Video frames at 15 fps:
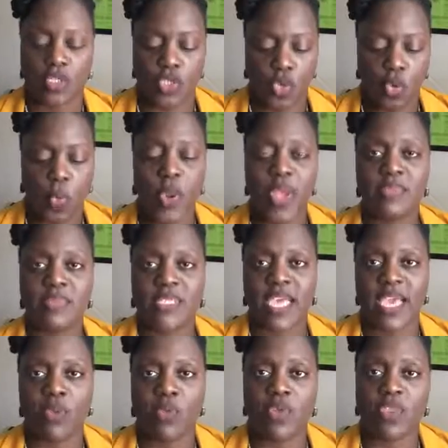your
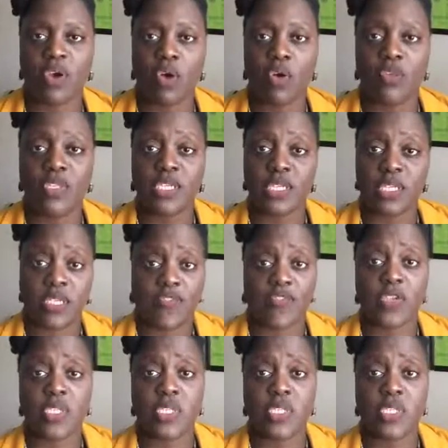website with all these different